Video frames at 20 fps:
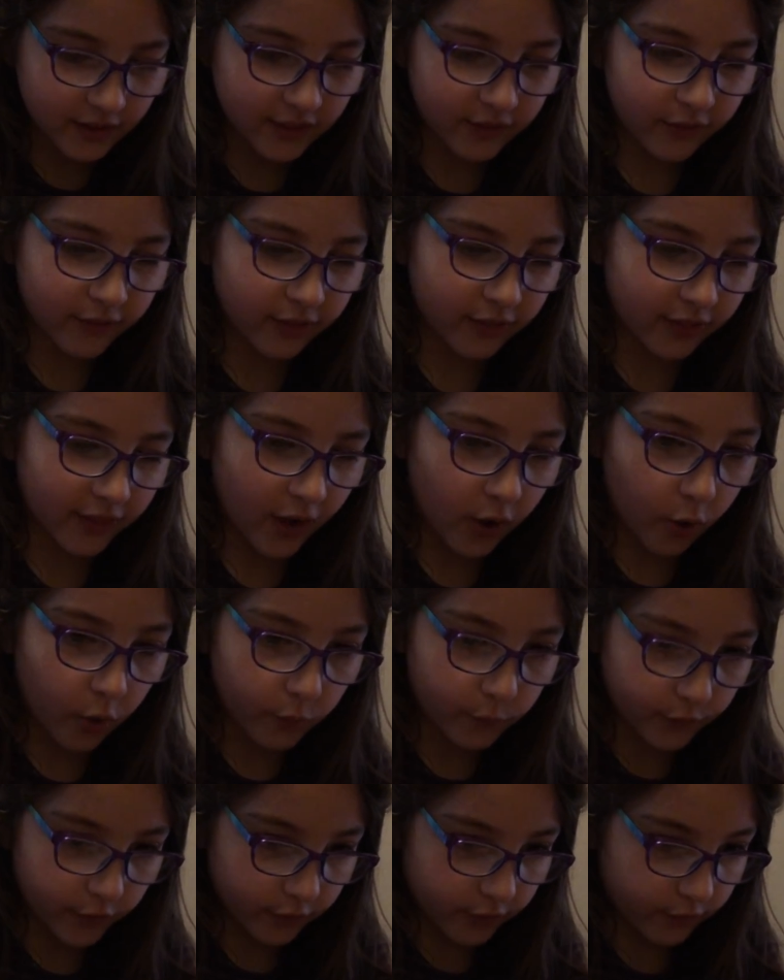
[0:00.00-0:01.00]
It wasn't that
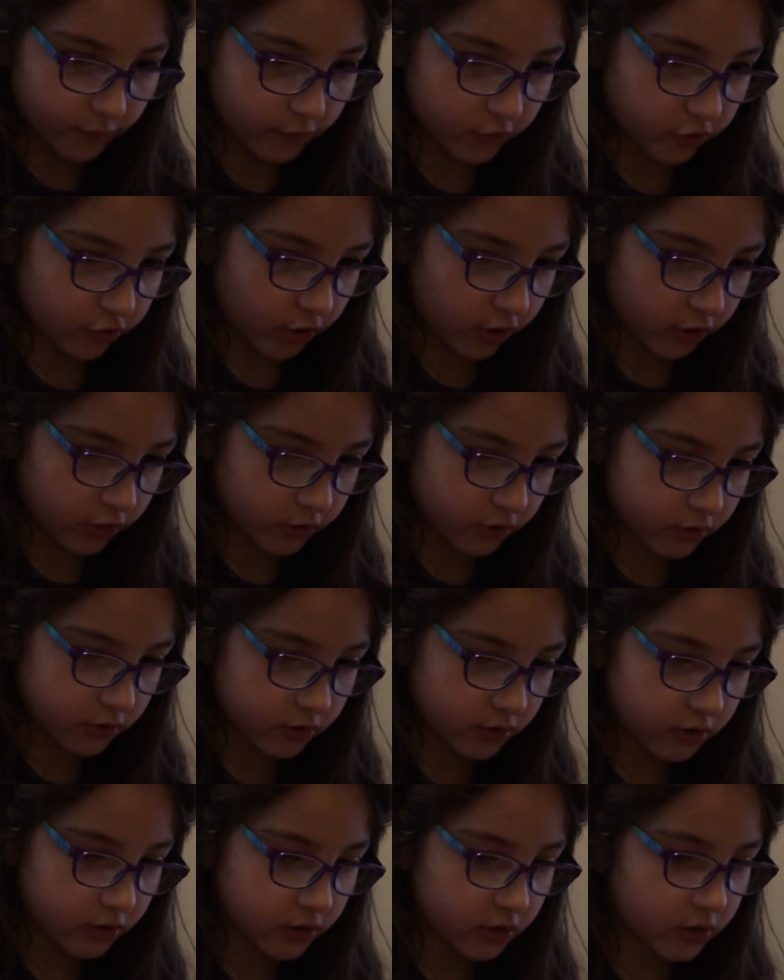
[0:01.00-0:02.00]
obvious of a
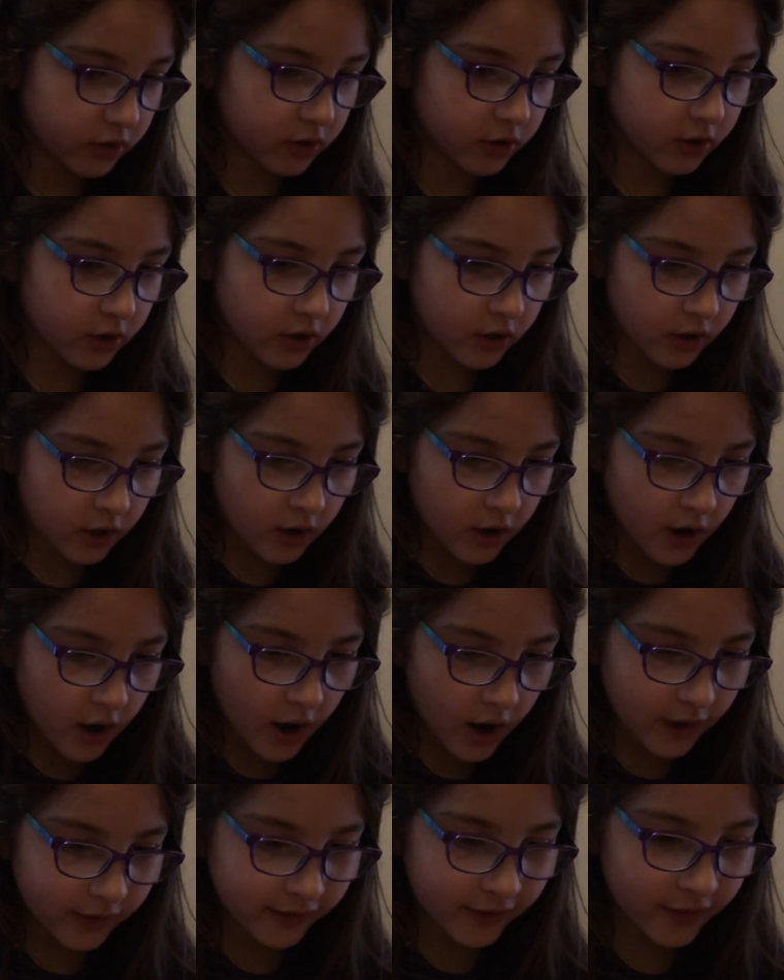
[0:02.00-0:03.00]
joke.
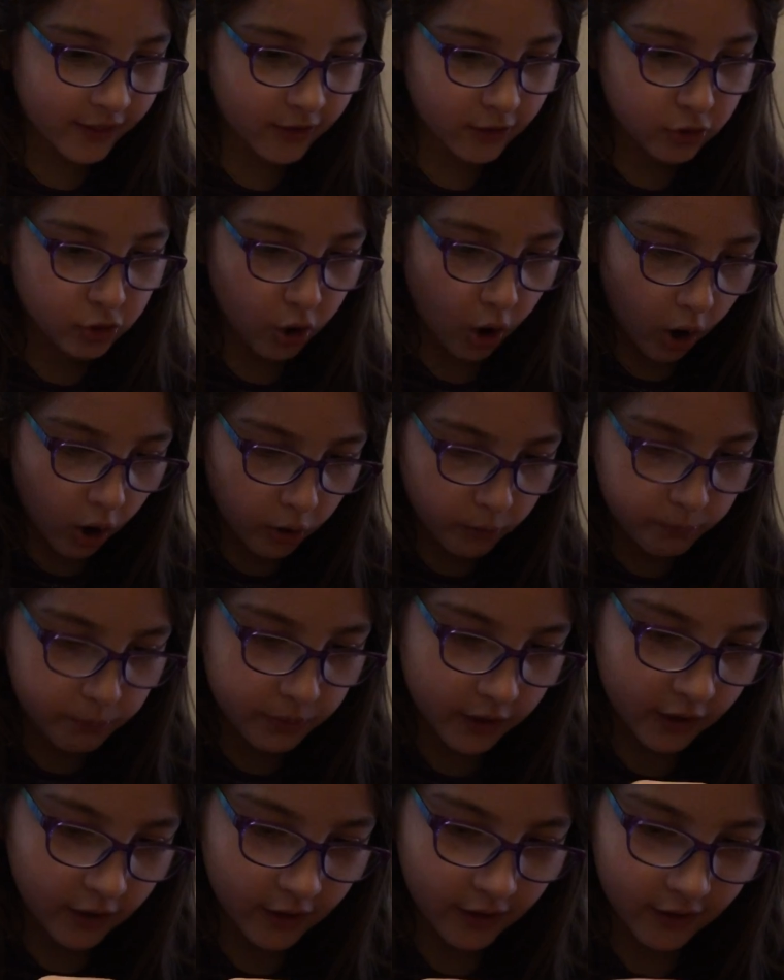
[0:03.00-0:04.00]
And here's a top
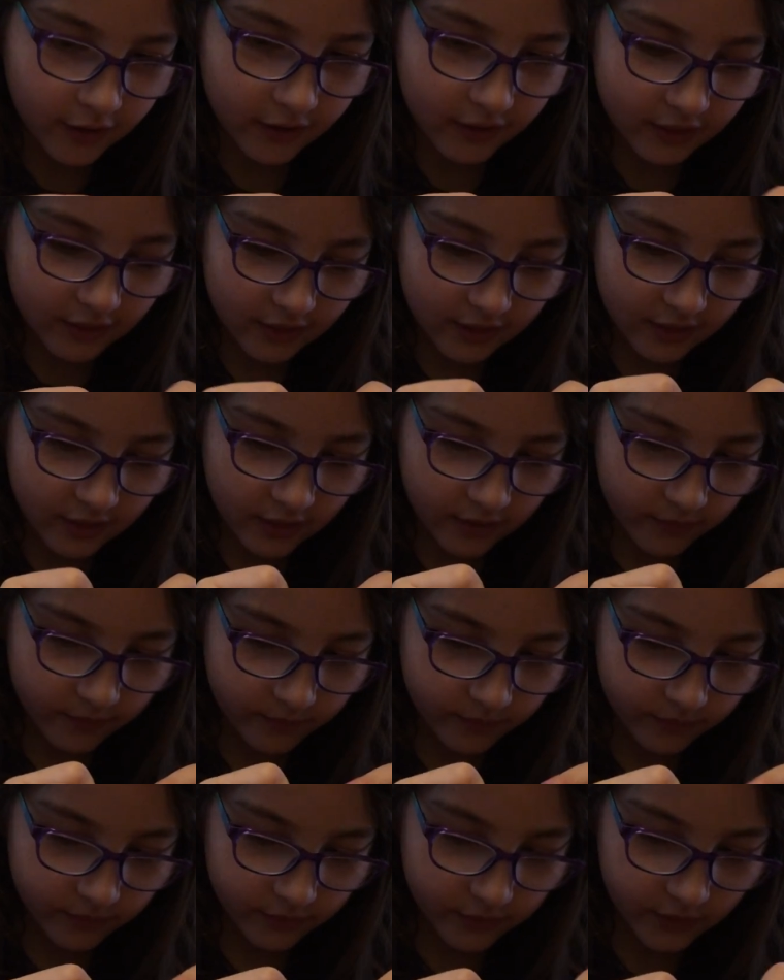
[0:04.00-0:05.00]
piece.
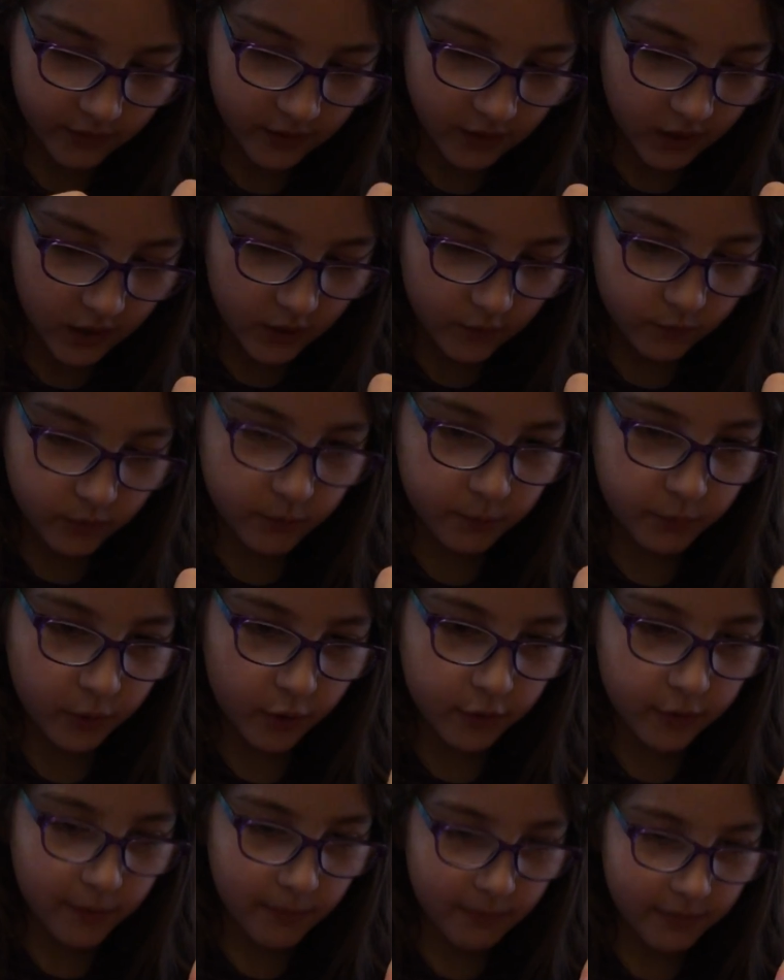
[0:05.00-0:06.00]
The
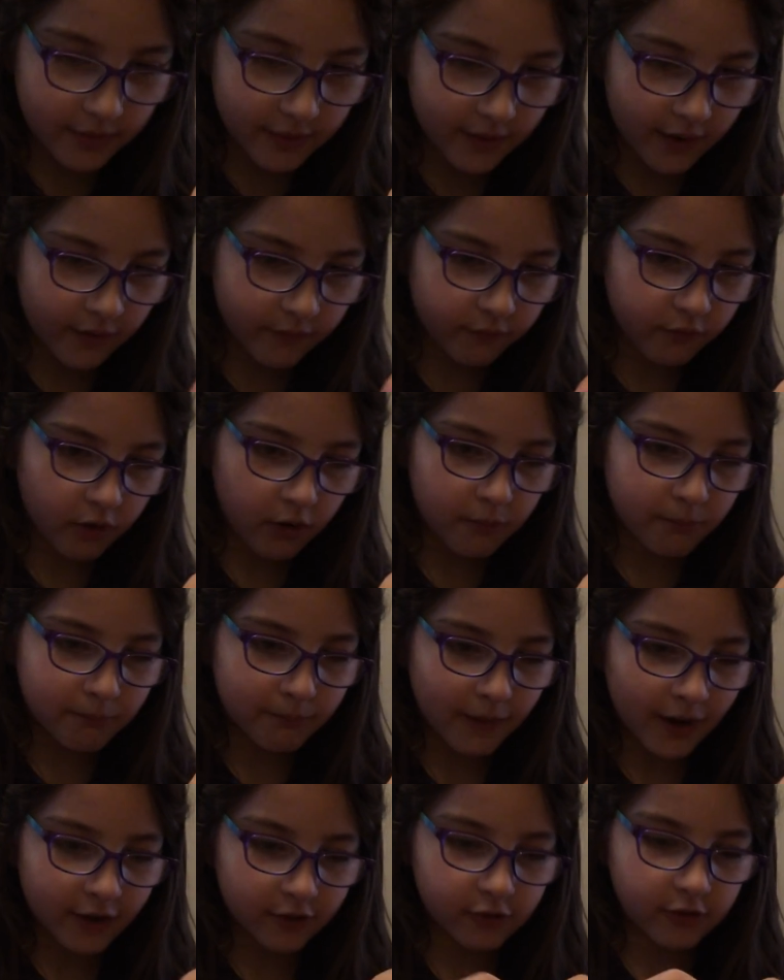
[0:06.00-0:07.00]
bottoms. Now I've got a
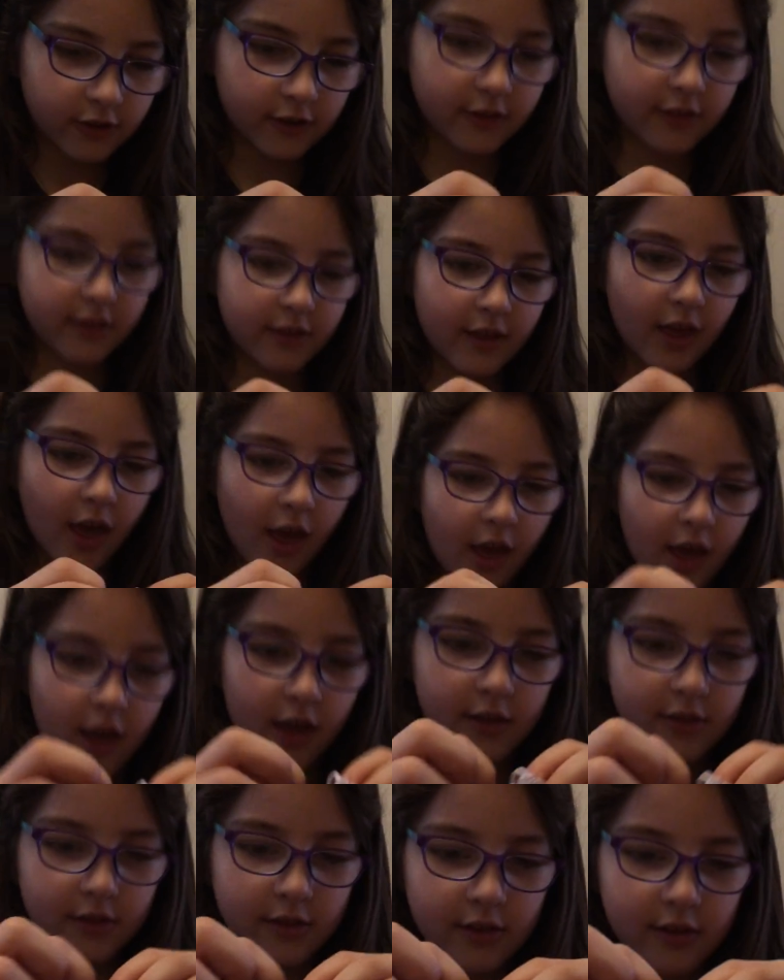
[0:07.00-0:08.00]
matching
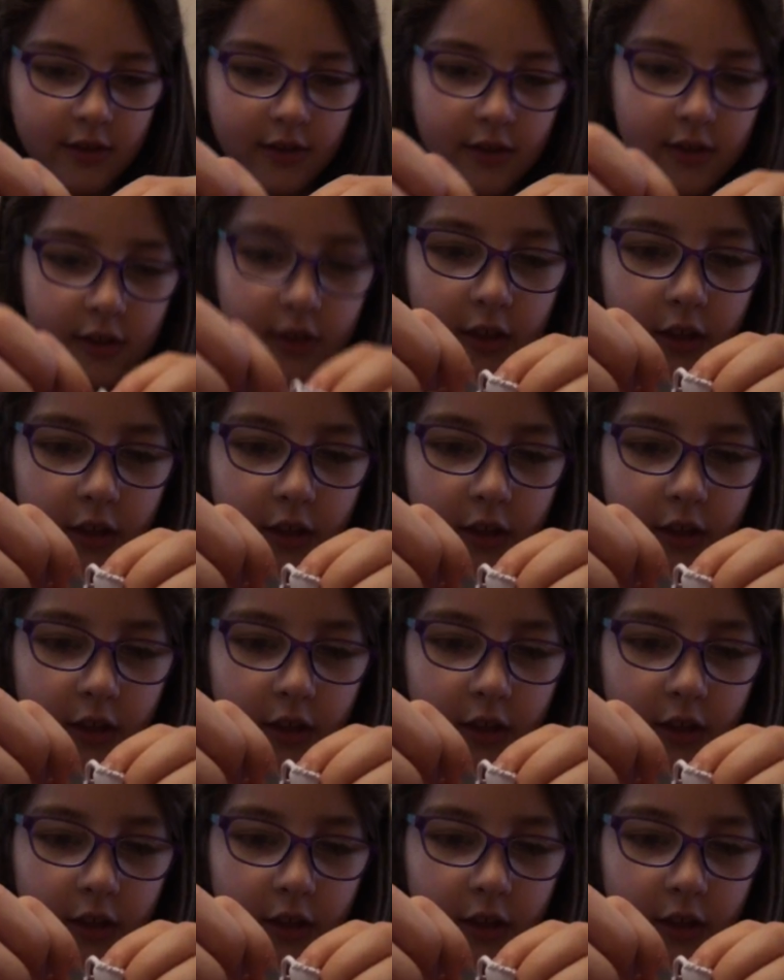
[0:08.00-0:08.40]
set.